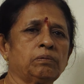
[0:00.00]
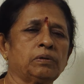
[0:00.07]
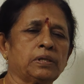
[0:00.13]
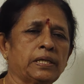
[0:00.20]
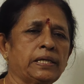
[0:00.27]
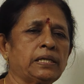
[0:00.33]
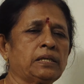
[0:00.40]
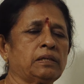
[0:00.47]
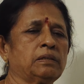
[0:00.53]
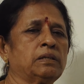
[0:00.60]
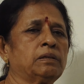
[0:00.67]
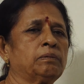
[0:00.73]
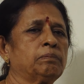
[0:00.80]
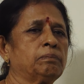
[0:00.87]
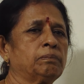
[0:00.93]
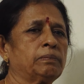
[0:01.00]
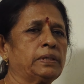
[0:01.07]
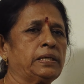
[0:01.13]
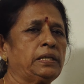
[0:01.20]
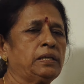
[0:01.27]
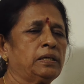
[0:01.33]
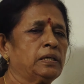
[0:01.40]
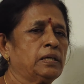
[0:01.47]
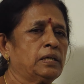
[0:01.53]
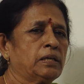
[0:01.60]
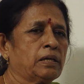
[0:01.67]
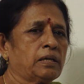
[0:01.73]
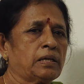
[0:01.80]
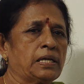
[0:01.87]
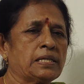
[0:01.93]
like my
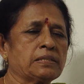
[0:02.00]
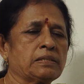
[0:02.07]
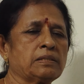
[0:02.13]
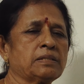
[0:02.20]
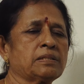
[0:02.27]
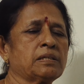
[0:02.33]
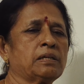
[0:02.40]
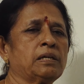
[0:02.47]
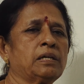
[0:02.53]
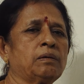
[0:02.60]
classes,